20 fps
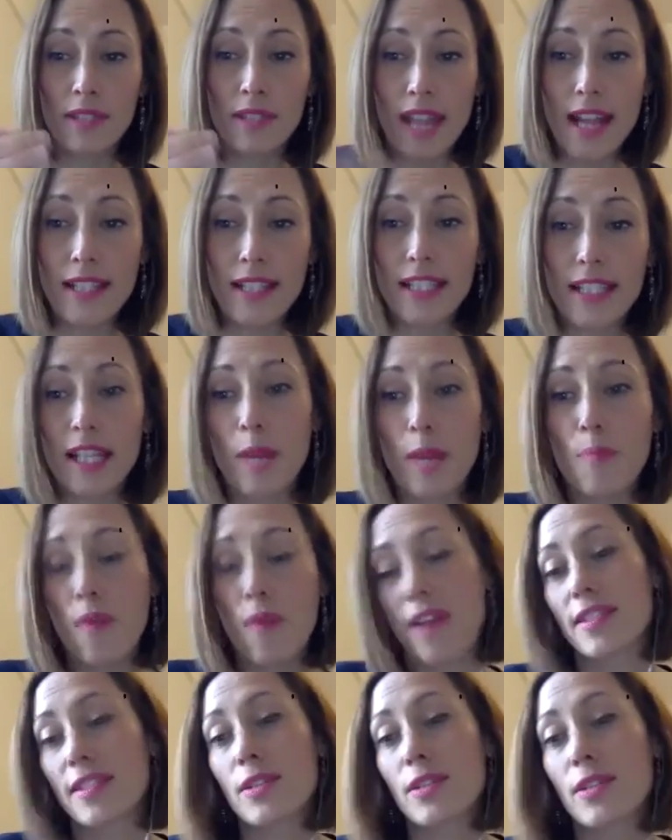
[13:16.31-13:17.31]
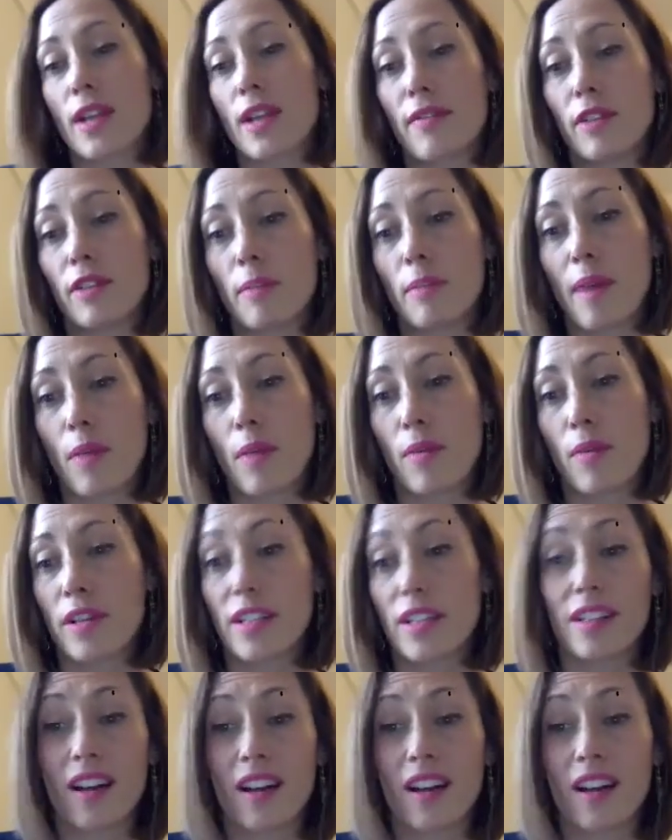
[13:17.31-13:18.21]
day-to-day practical level about working.